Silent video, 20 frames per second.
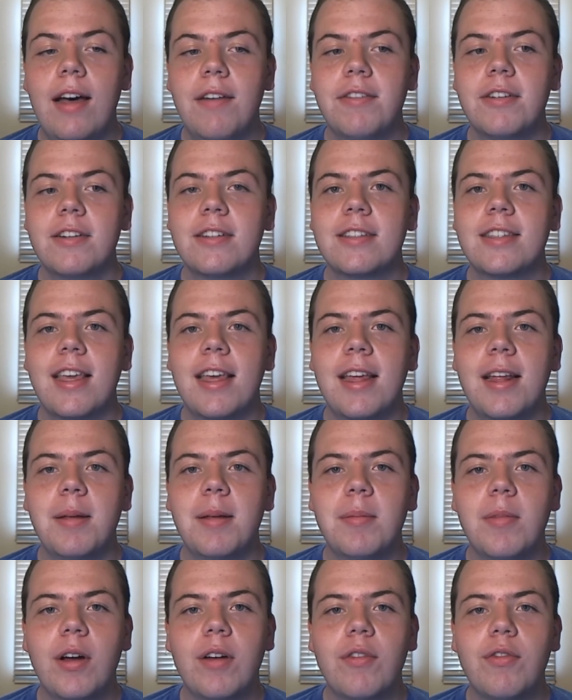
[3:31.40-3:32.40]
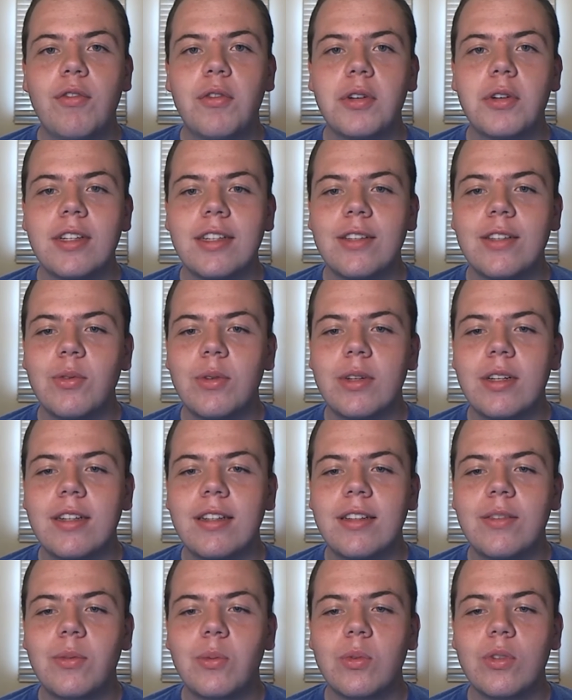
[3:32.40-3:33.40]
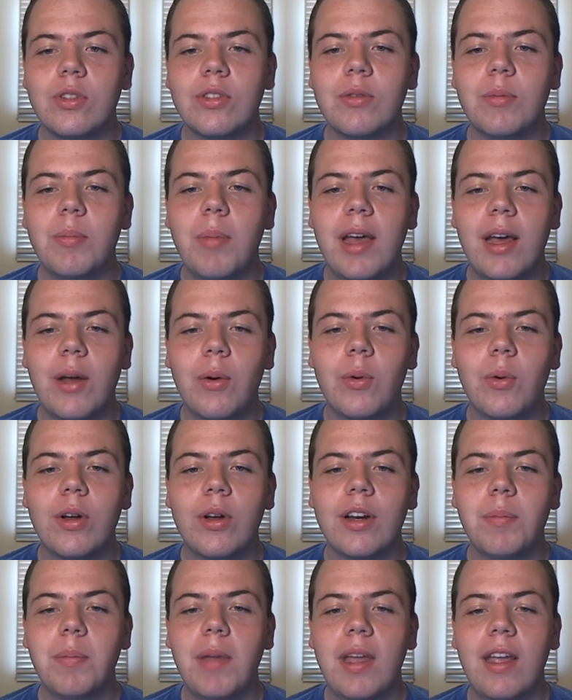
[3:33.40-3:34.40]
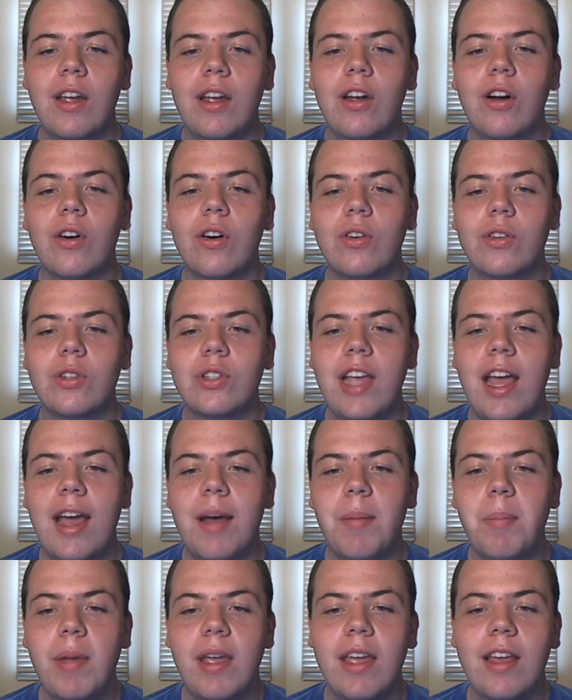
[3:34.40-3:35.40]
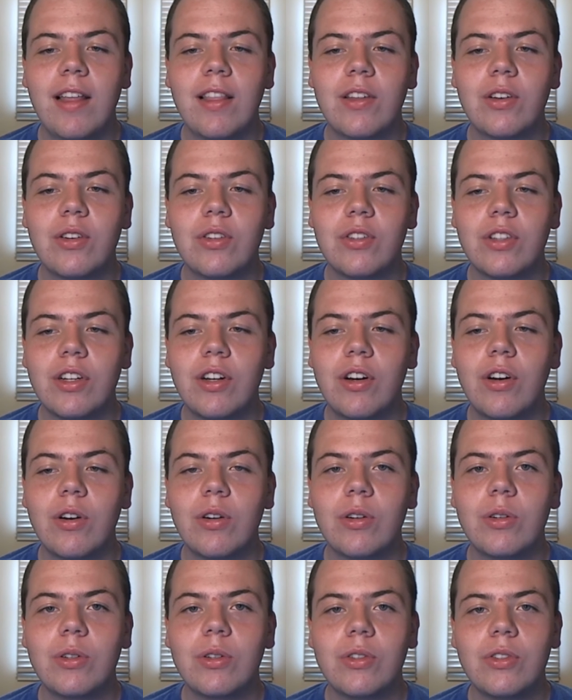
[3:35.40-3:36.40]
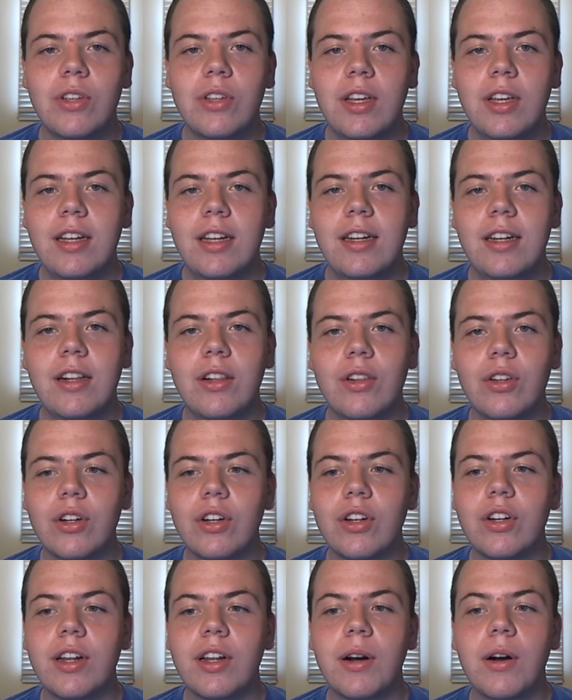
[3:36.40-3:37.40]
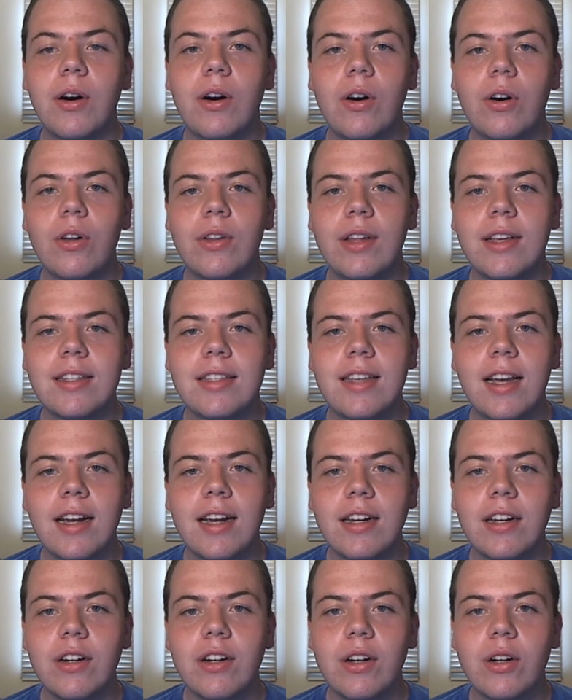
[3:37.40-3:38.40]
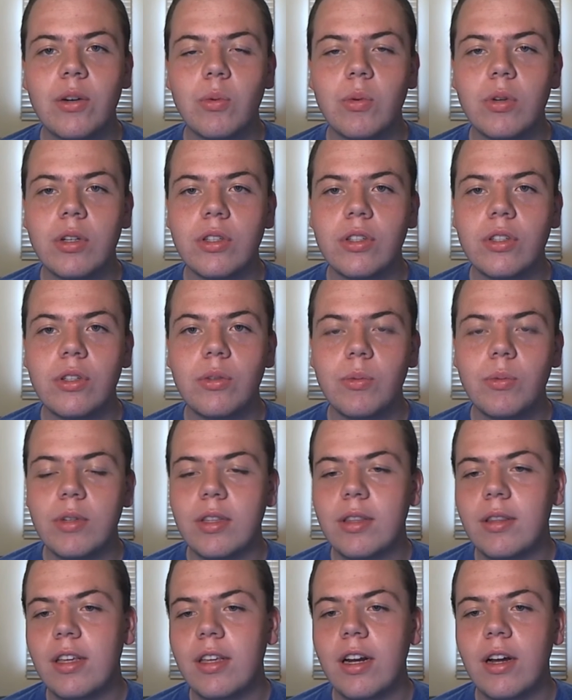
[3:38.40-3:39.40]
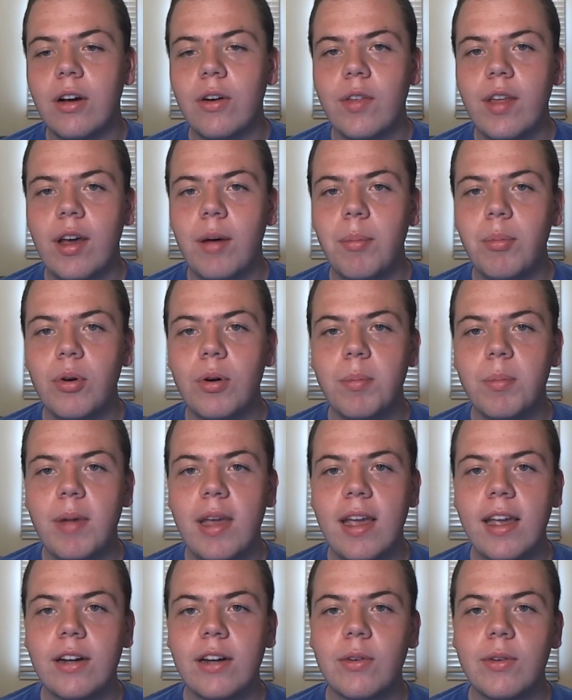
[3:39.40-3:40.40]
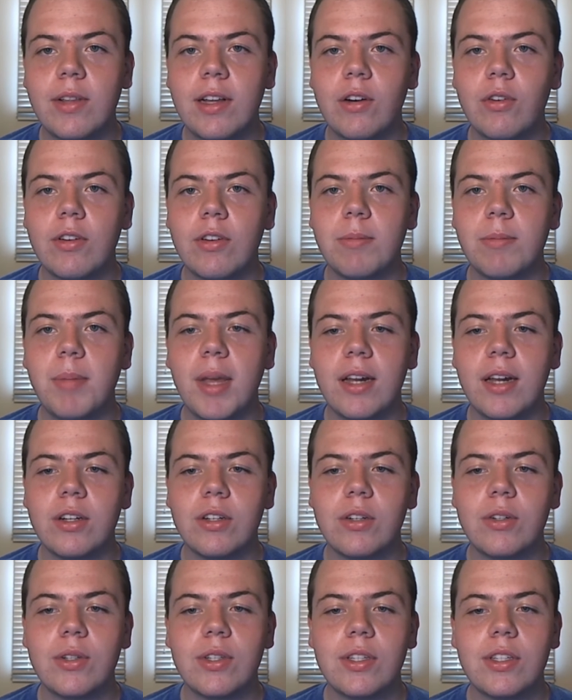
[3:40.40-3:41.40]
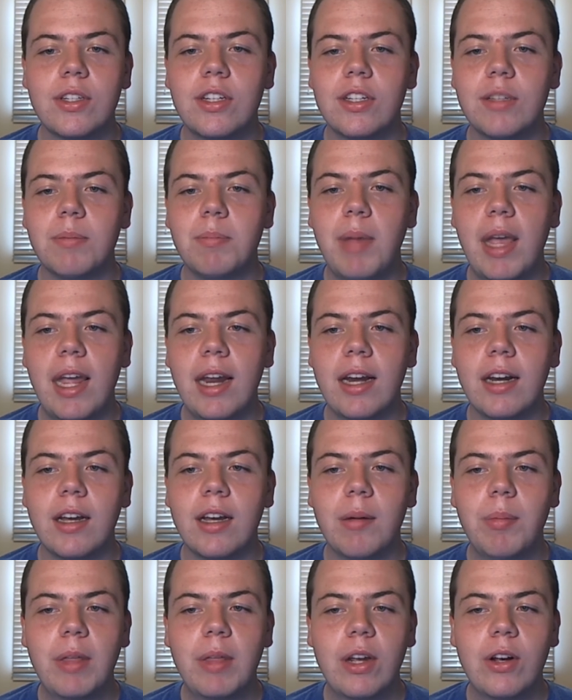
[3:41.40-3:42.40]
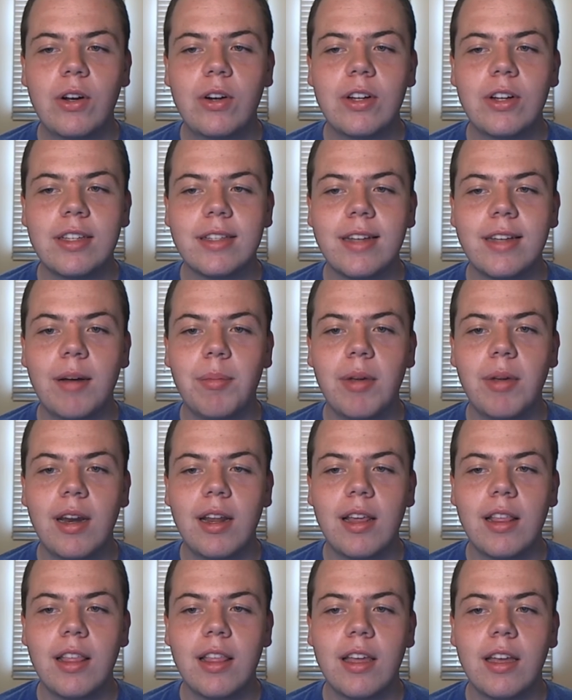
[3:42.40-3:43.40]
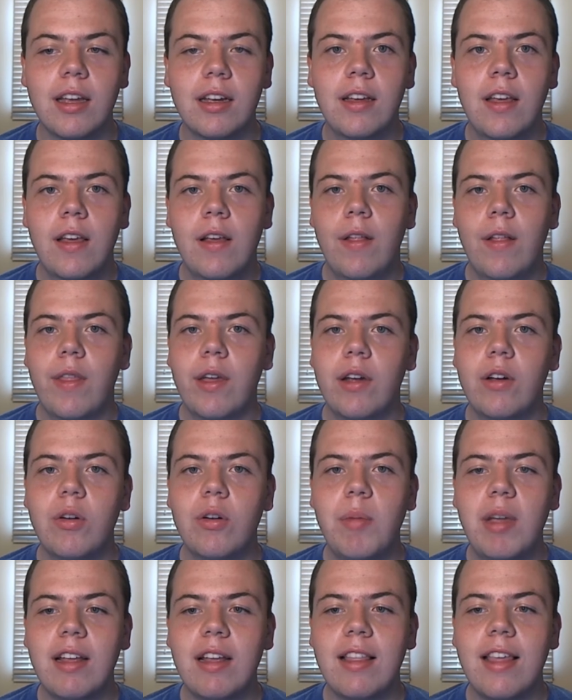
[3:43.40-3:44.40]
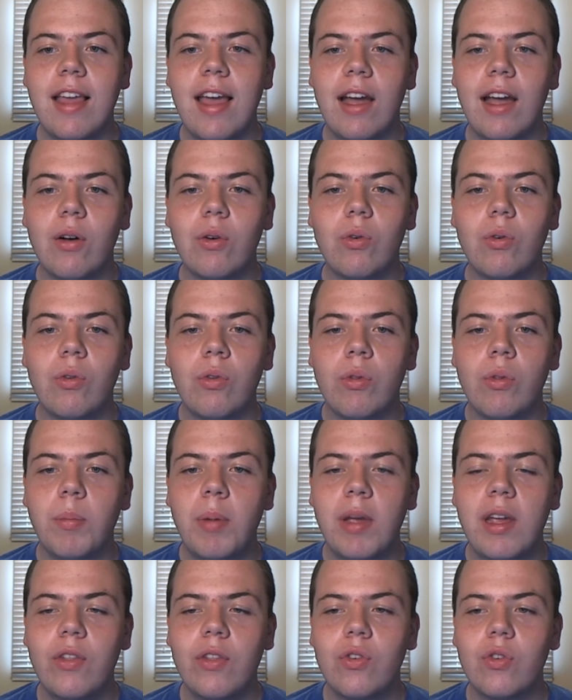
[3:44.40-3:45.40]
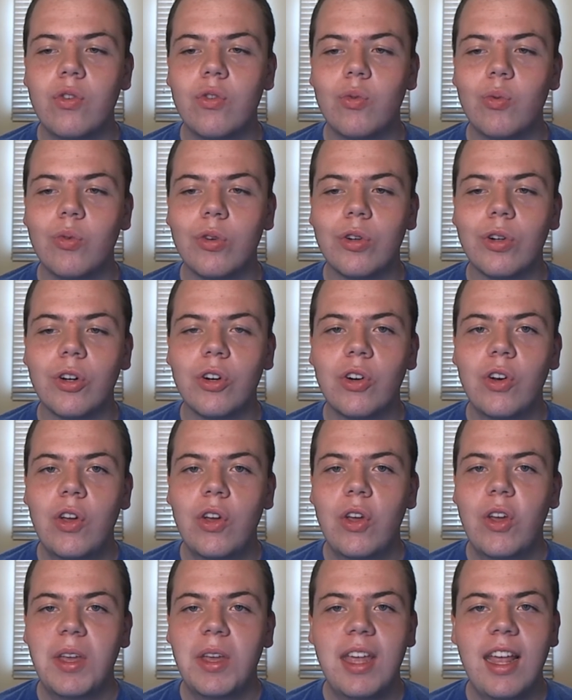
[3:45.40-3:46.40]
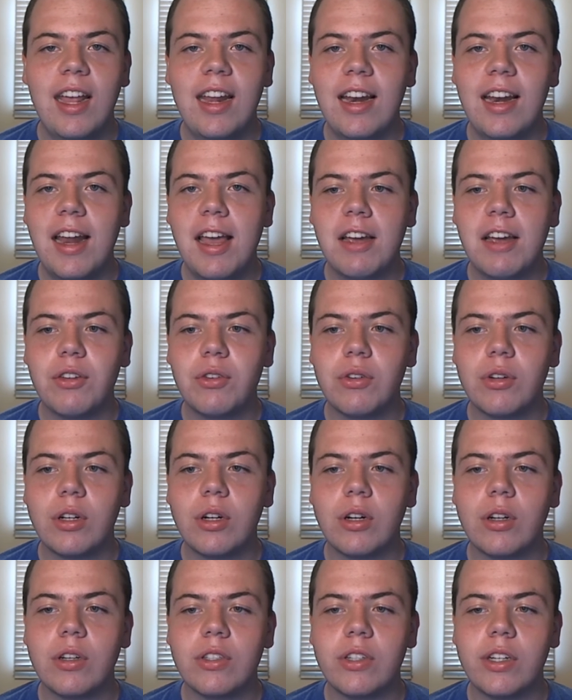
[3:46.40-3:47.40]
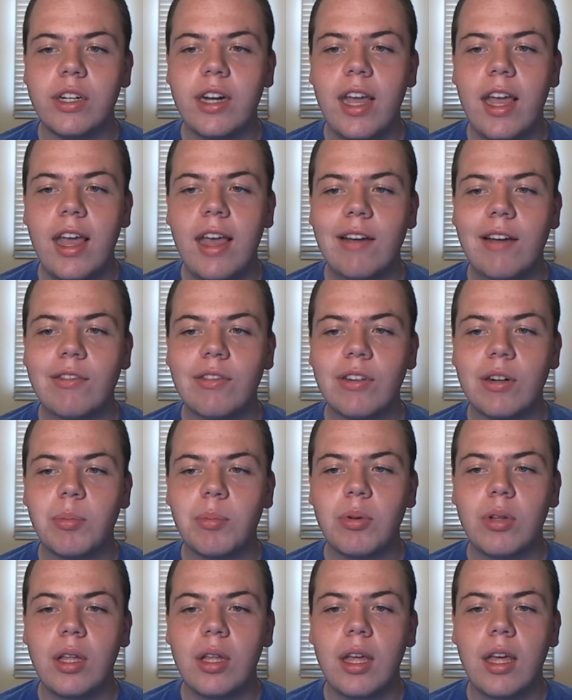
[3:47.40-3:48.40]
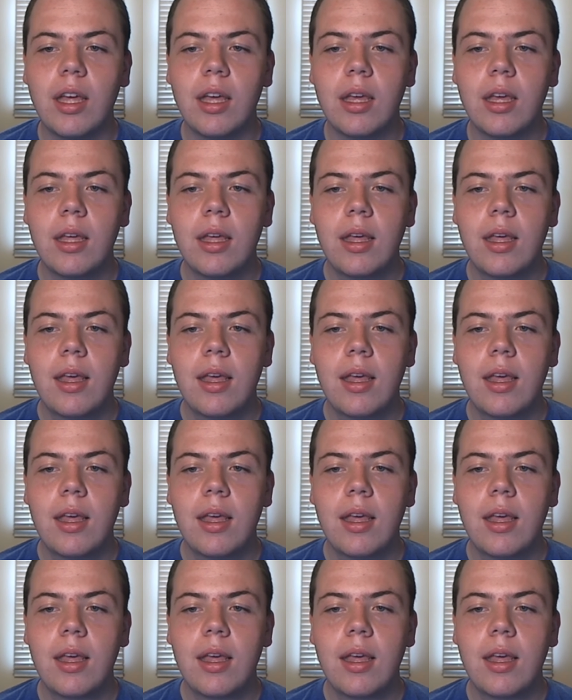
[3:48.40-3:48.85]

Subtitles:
First game, unfortunately, this one was the bad one. Cardinals at Panthers. The Cardinals didn't look good at all. That secondary was without Buda Baker, without Chris Banjo. It was just banged up. They couldn't stop anything. Couldn't make a tackle. The Panthers were gaining extra yards on every play.